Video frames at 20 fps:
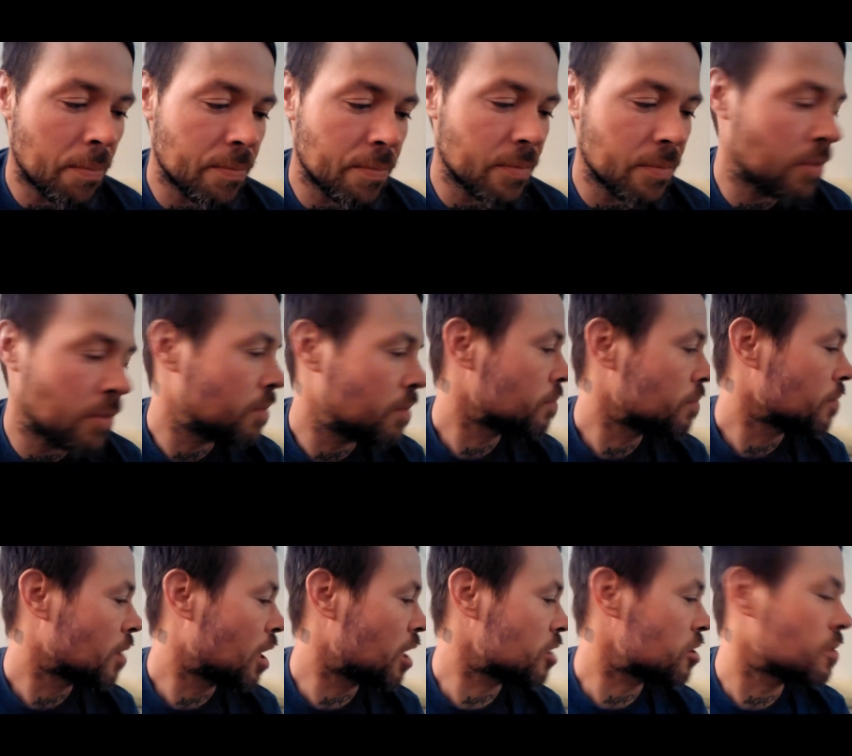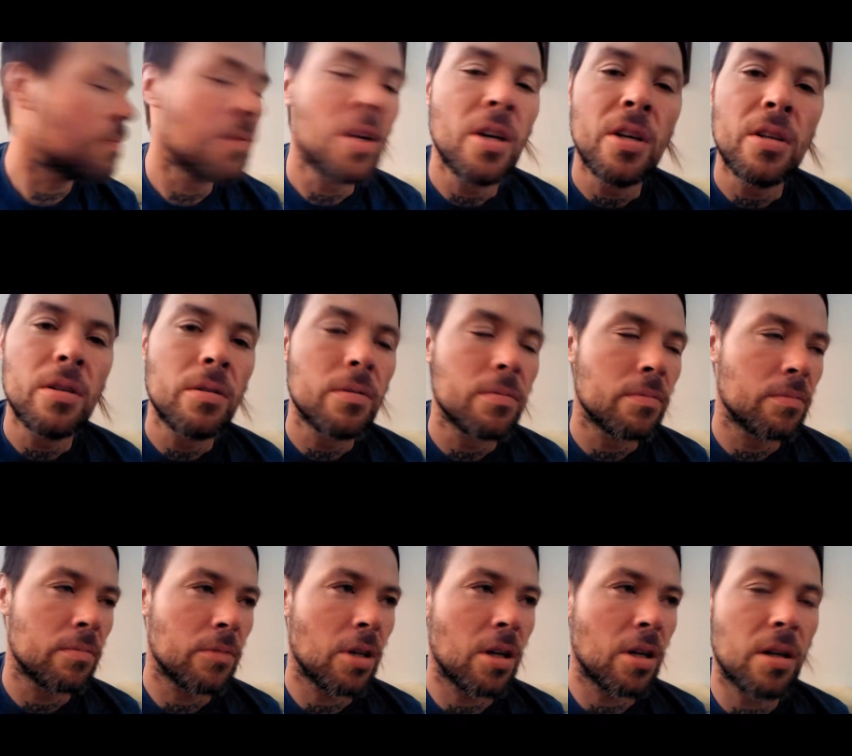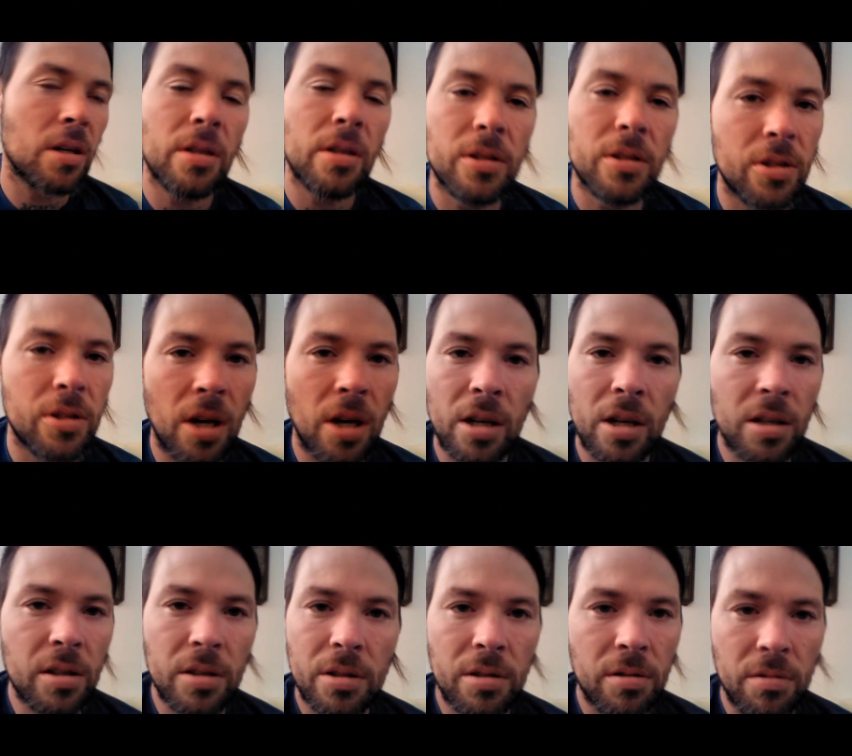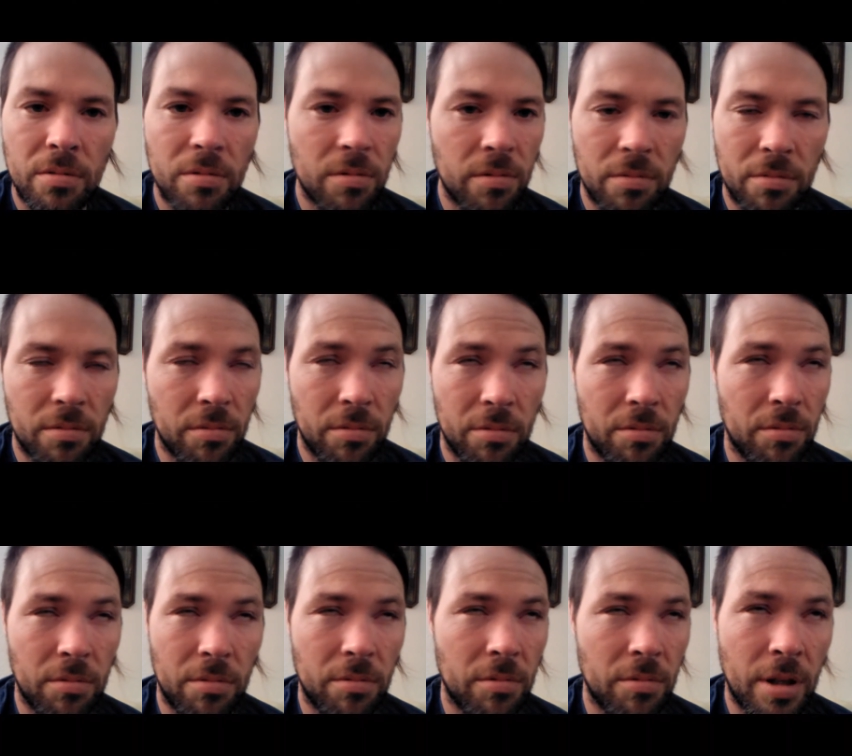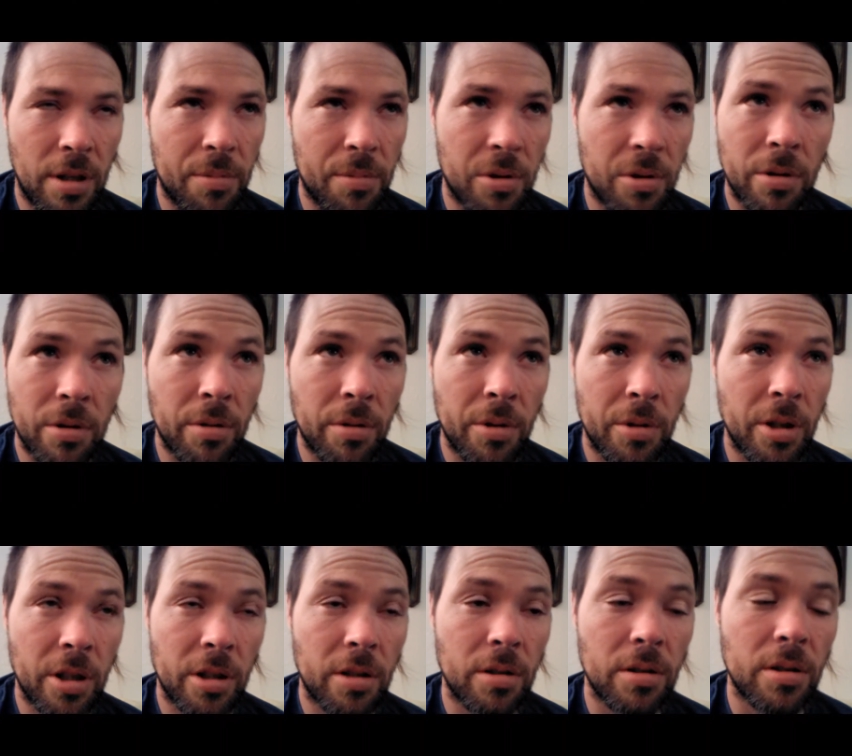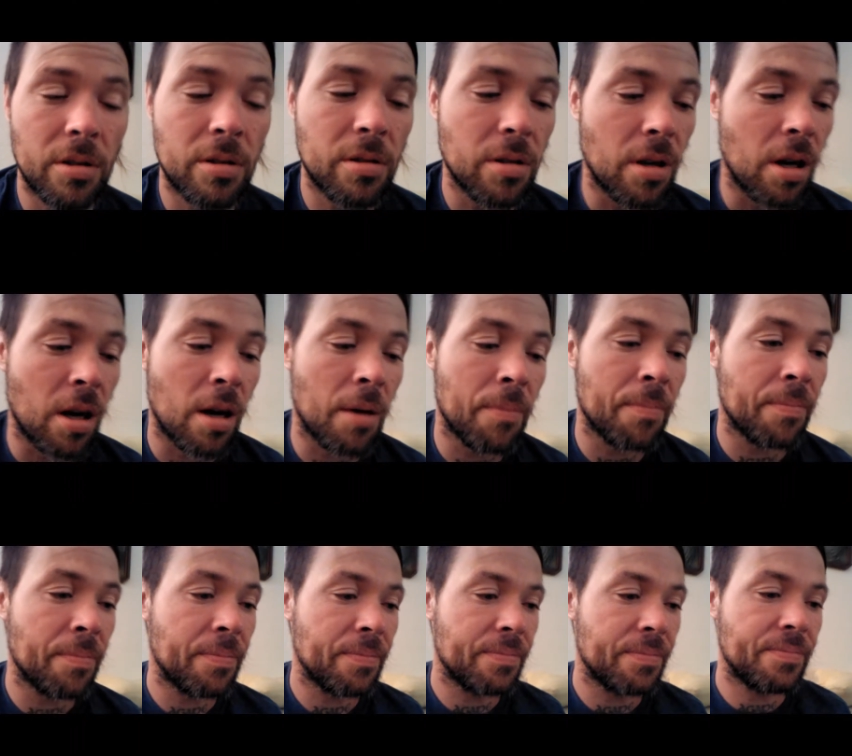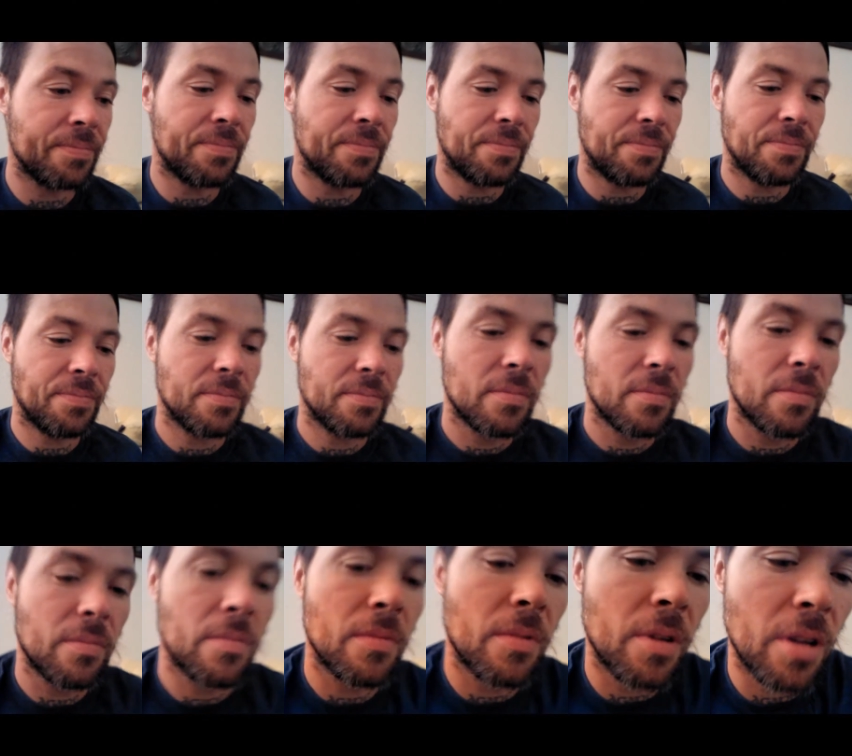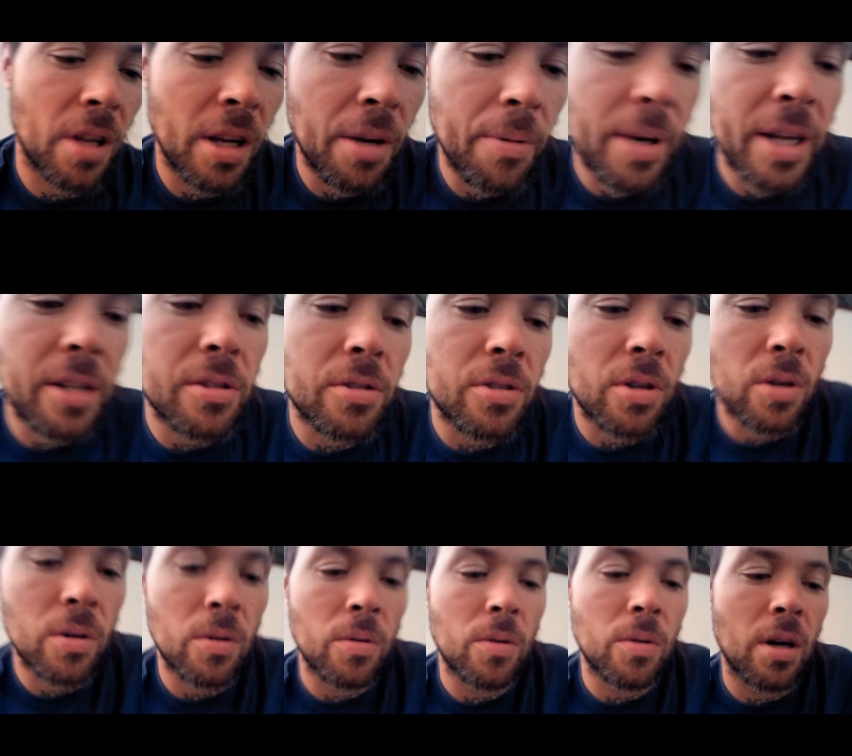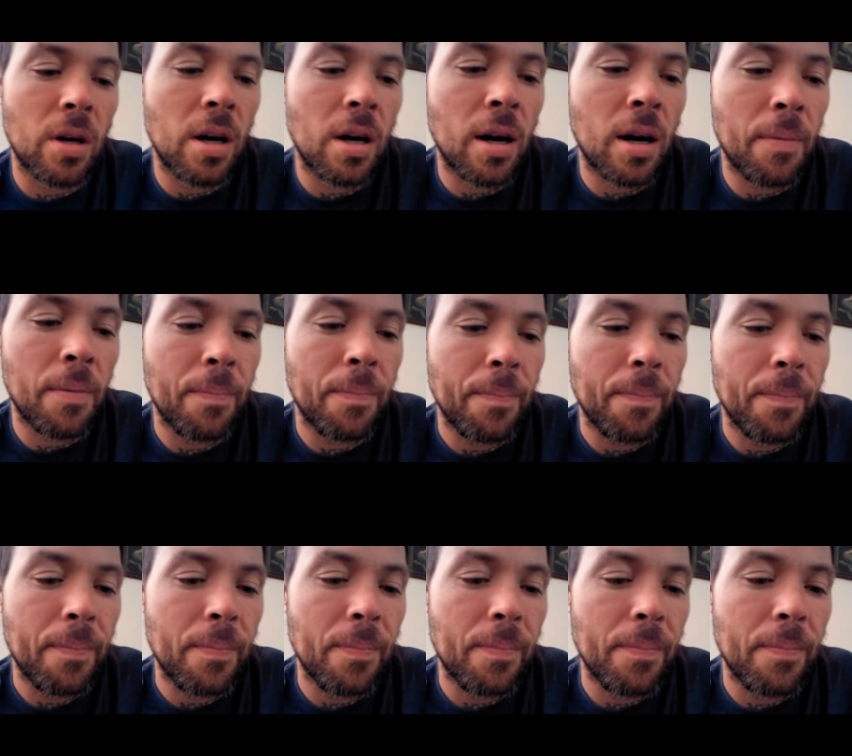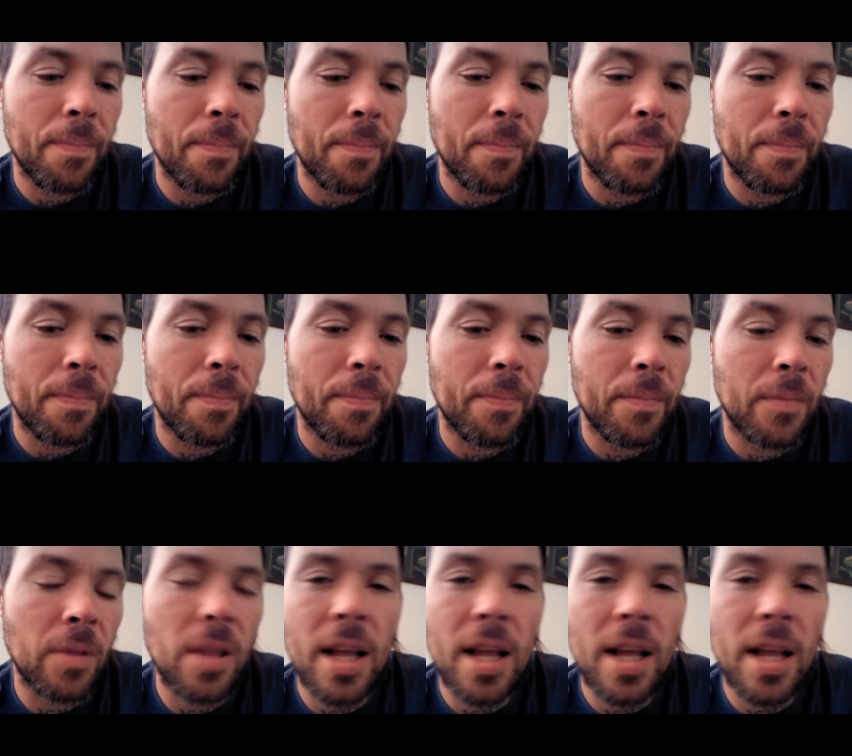Um, hush. Oh, this dog is absolutely ridiculous. Um, anyway, so um,